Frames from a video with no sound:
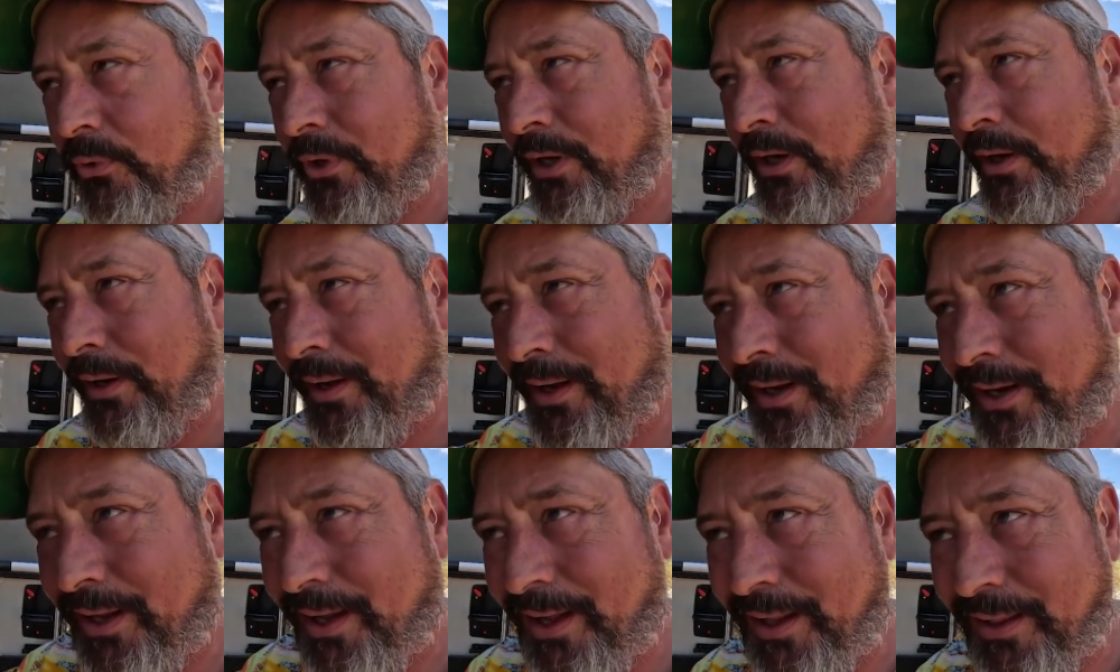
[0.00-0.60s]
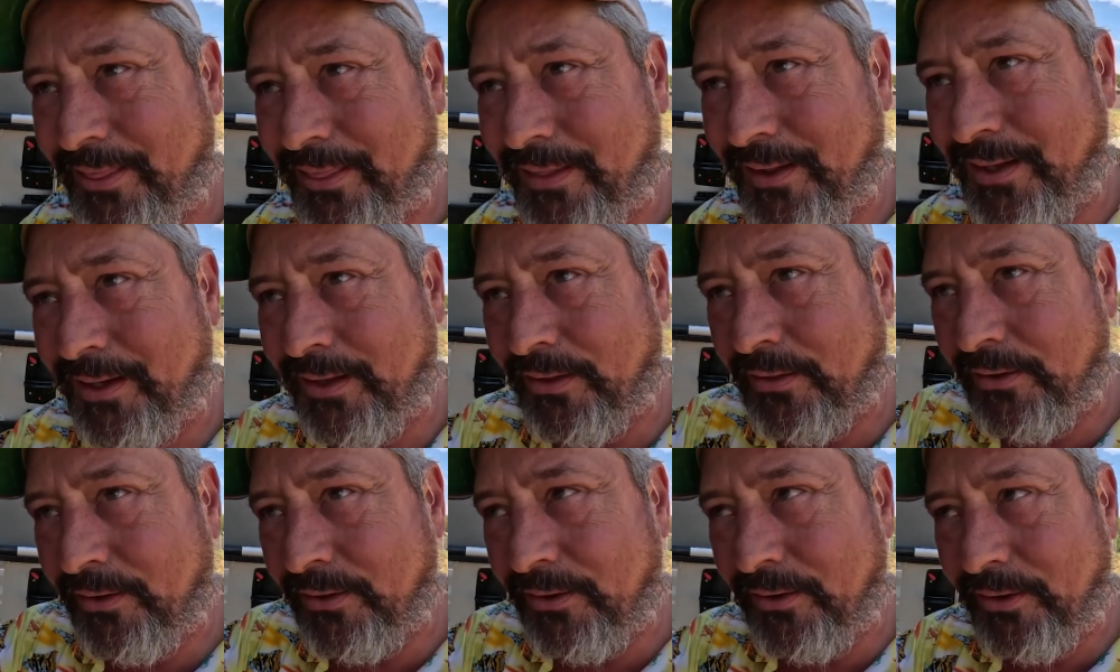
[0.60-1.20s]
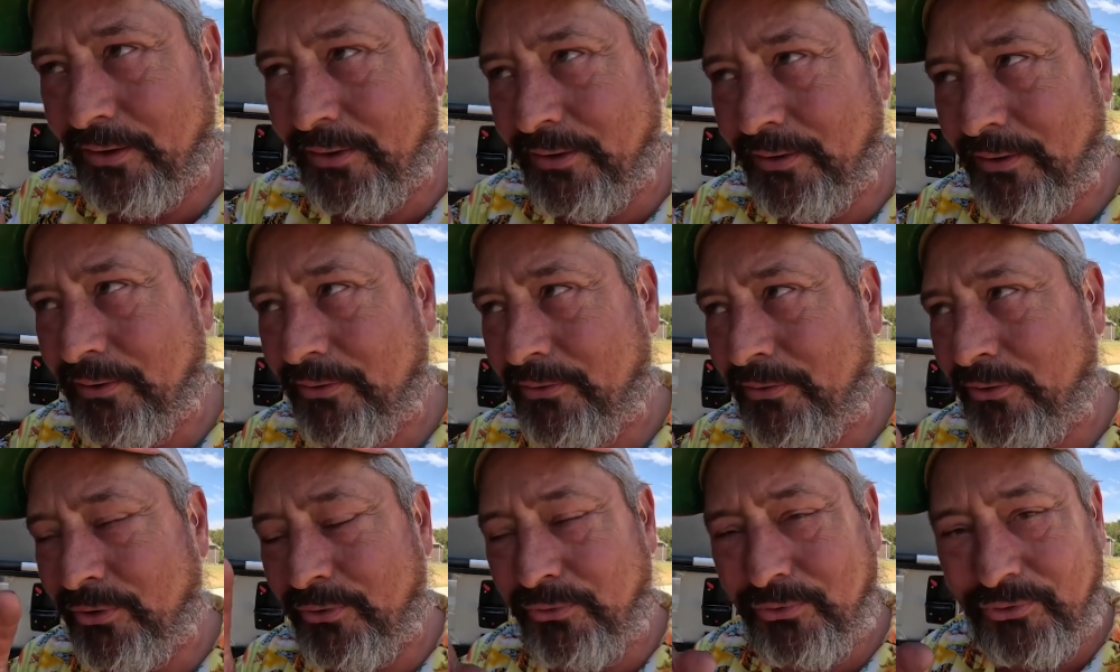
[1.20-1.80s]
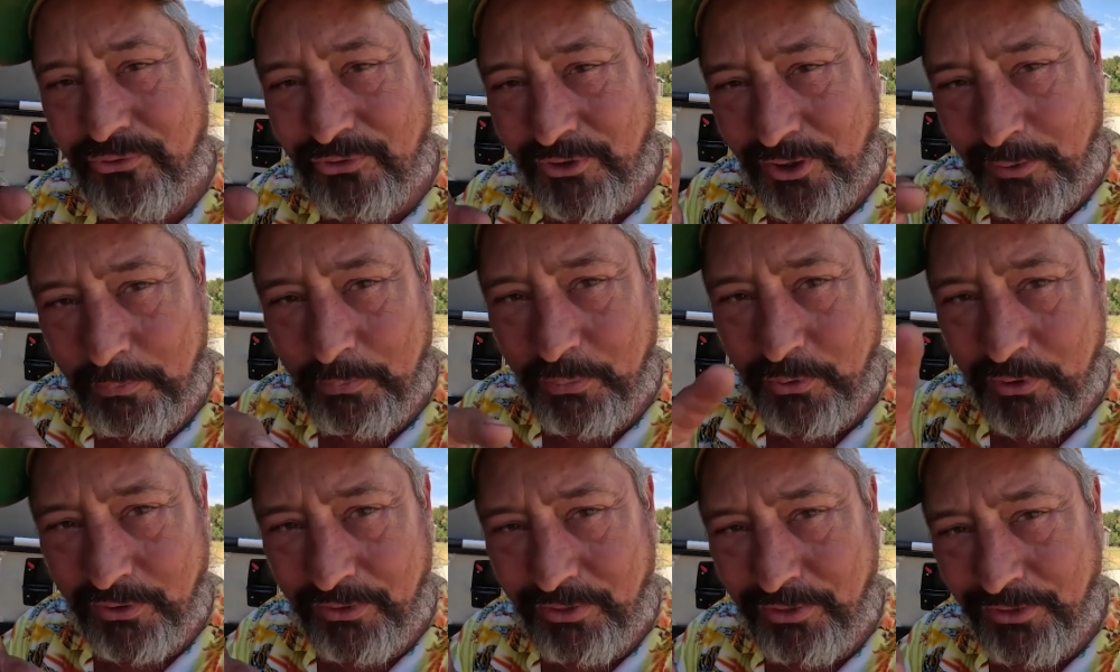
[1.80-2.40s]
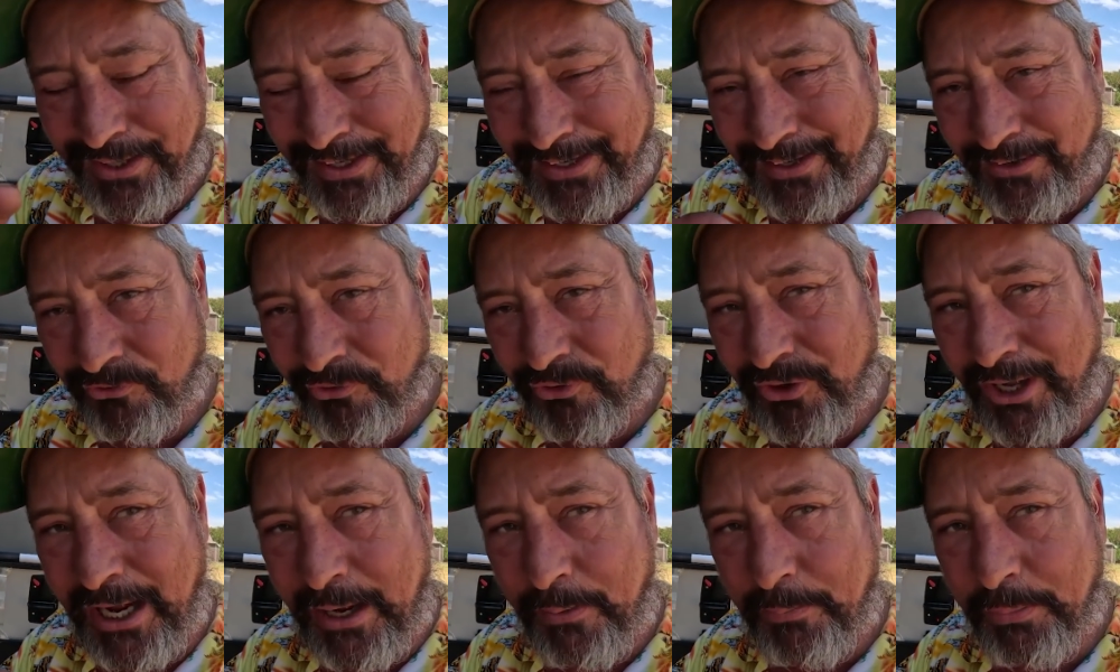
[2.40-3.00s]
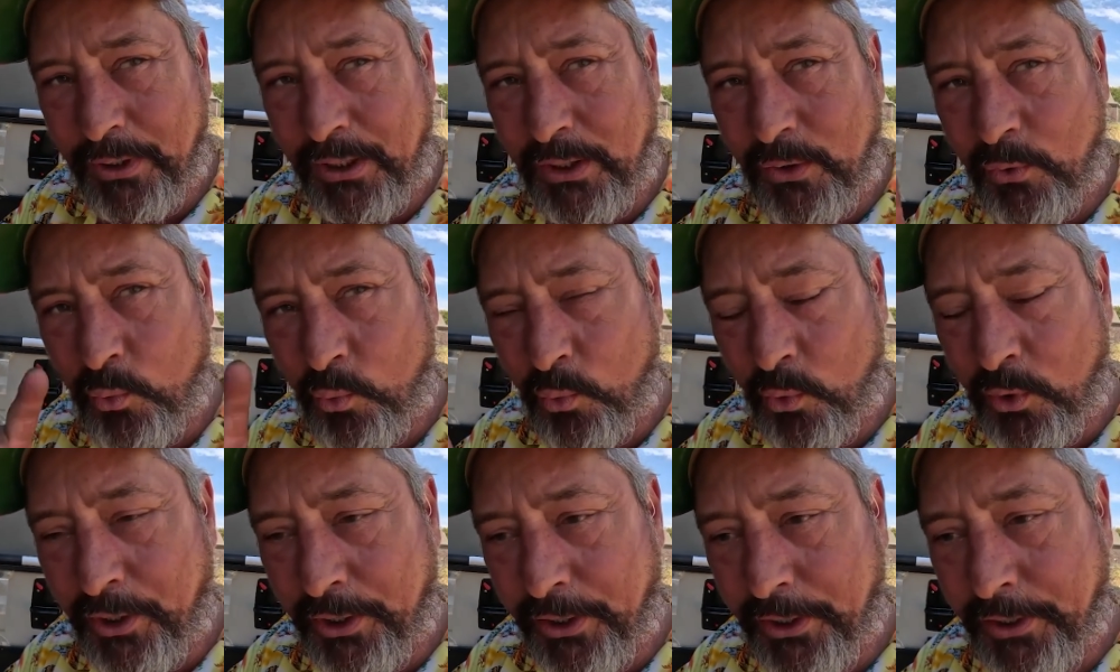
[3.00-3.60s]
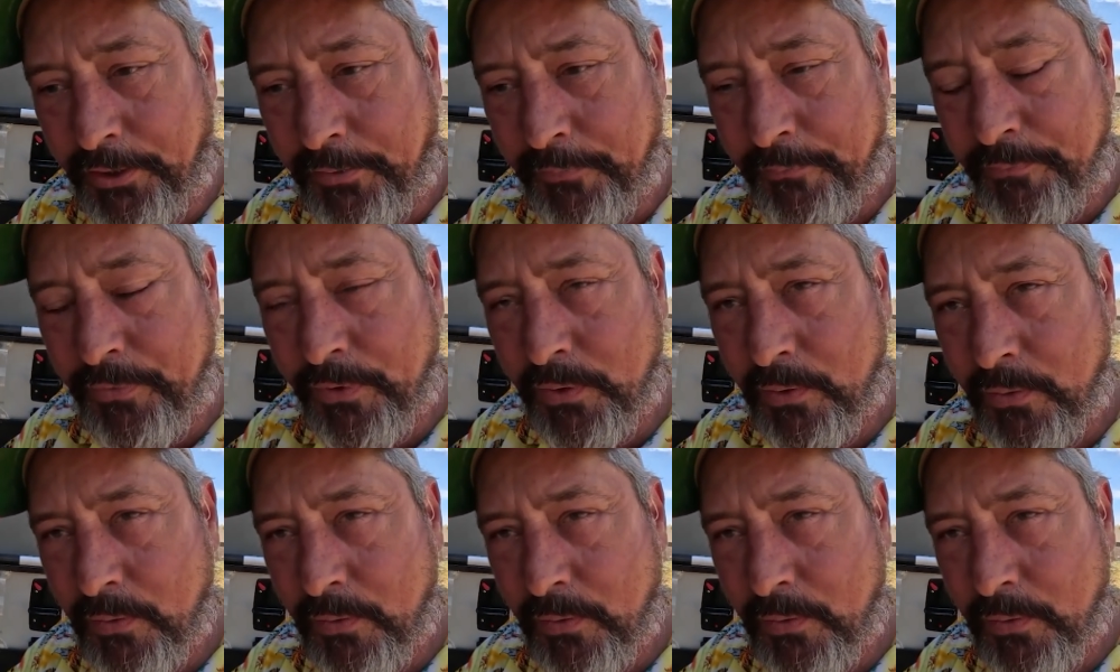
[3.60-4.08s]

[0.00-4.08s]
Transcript: One, I think that there are two separate things happening. One,